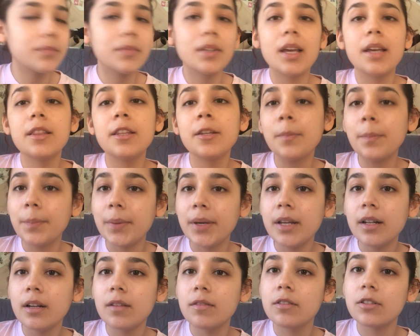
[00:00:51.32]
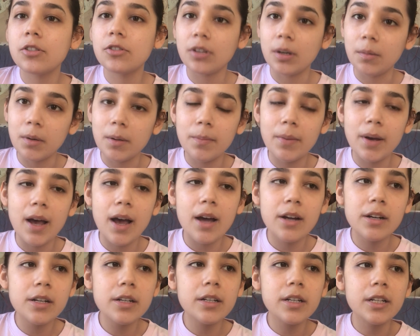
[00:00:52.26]
And the beat of the strumming
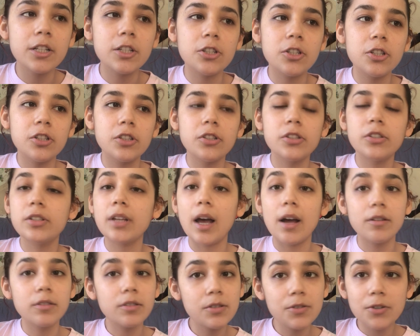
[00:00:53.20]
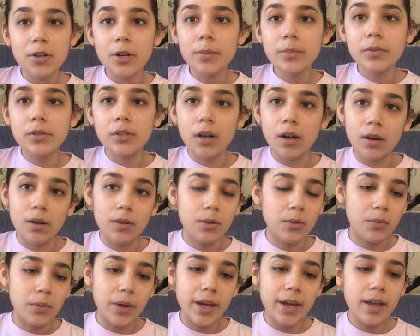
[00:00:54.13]
pattern is just down strums all
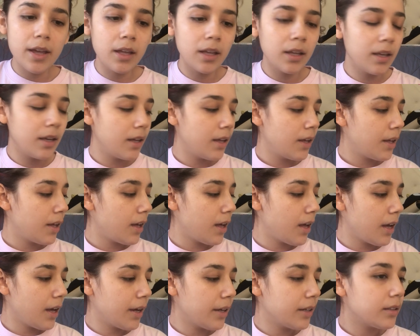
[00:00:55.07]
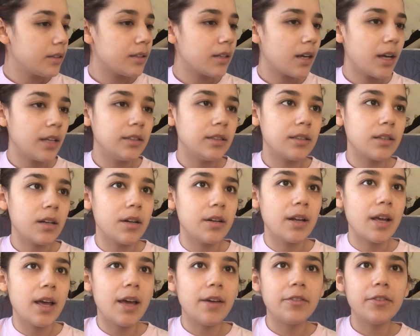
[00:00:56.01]
the way, and it's
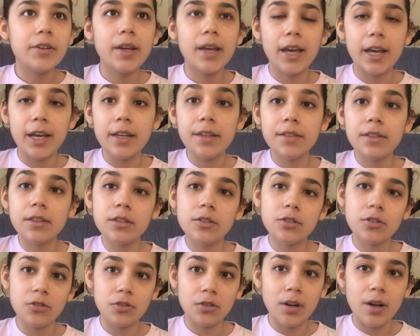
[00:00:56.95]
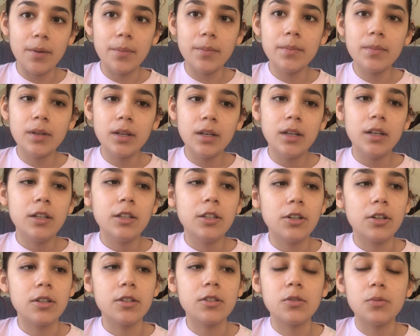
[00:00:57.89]
on every 8th strum
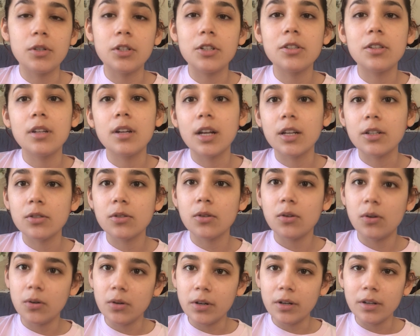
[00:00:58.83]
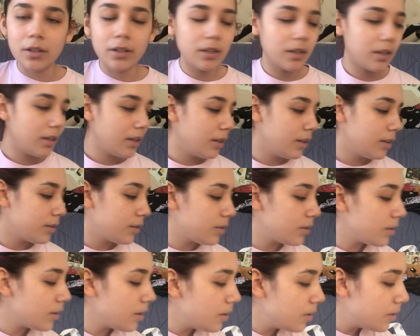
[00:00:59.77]
you're going to switch to the next chord.
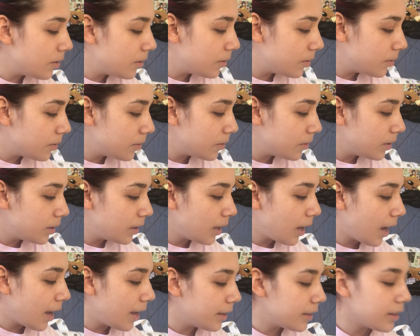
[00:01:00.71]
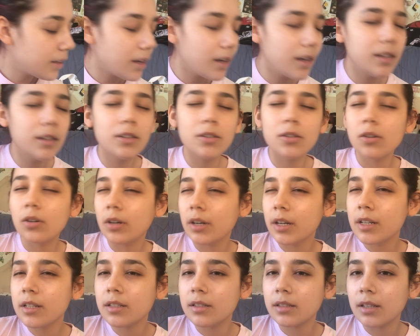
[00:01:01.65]
So, and the
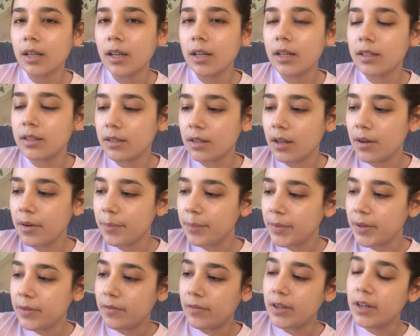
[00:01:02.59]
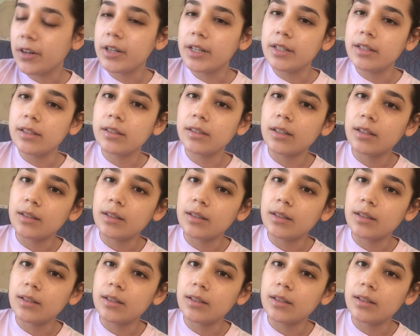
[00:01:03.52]
chorus, it varies.